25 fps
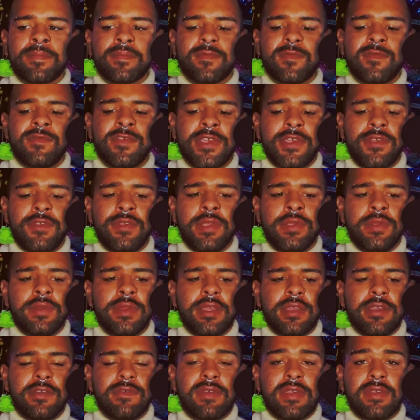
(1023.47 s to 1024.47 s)
very
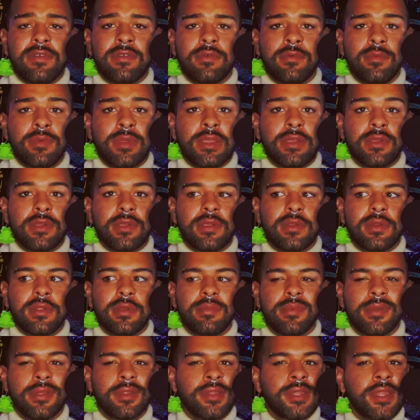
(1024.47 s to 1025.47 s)
unique, very weird,
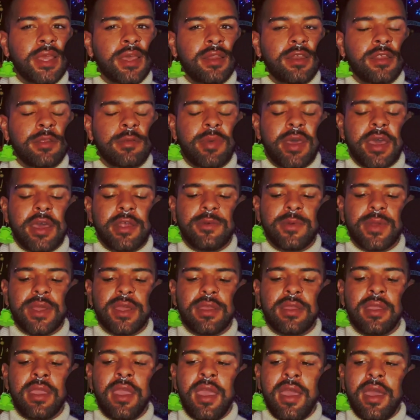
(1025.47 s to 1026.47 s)
but not in a bad
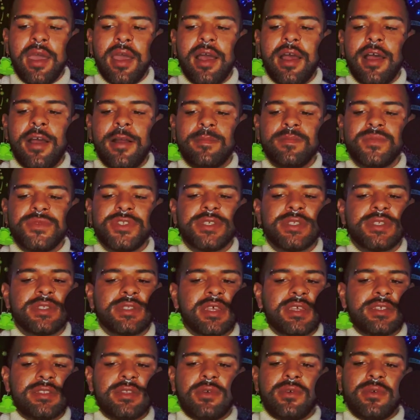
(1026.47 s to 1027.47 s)
way. Um, just
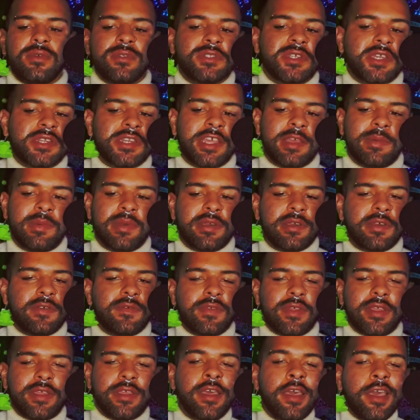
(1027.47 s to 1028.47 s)
like the whole dynamic of
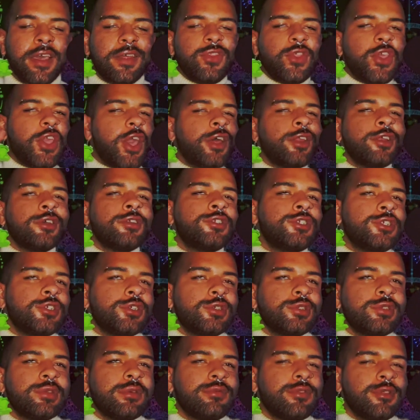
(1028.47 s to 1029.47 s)
like the
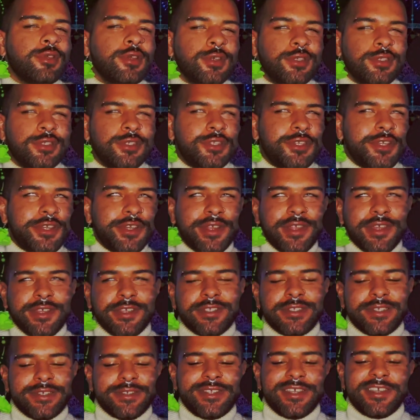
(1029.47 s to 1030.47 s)
energies of things
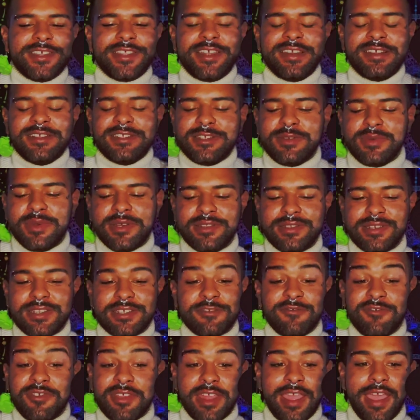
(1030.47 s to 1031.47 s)
dealing. So take that as you will. It
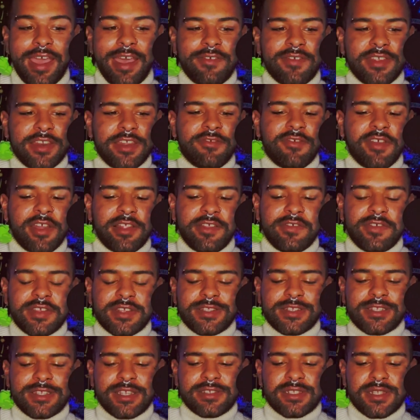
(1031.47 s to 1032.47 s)
doesn't really have any
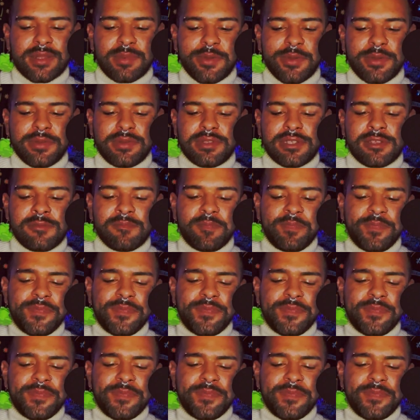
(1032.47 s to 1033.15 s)
relevance, I suppose.